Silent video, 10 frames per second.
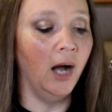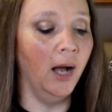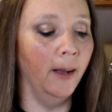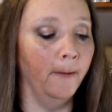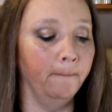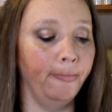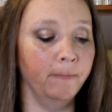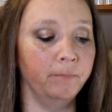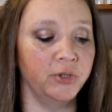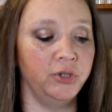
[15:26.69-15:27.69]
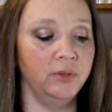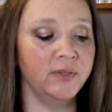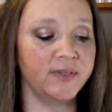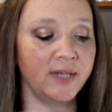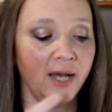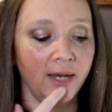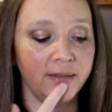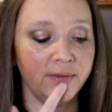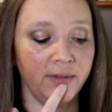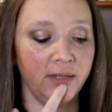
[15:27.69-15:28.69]
But you
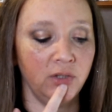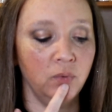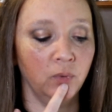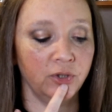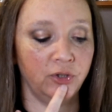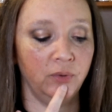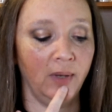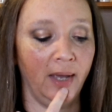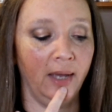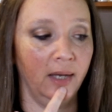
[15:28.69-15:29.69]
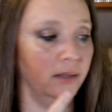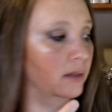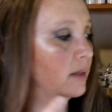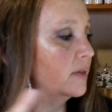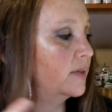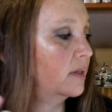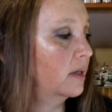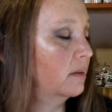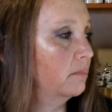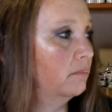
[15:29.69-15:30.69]
decide that you want to add
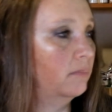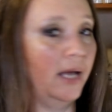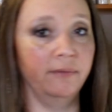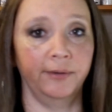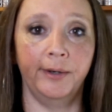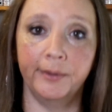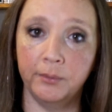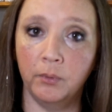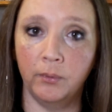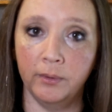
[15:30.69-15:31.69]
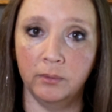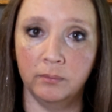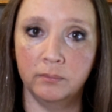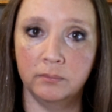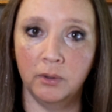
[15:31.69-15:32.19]
some avocado oil.